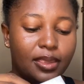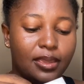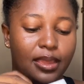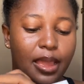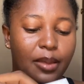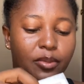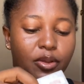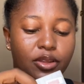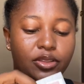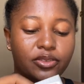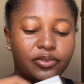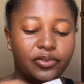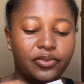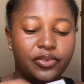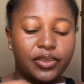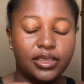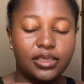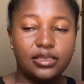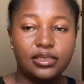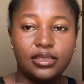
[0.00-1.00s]
I'm going to
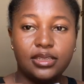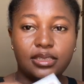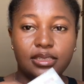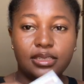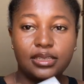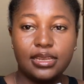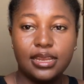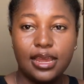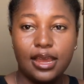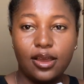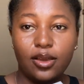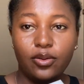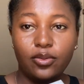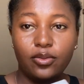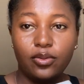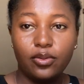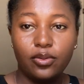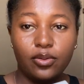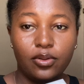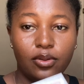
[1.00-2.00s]
fix this now.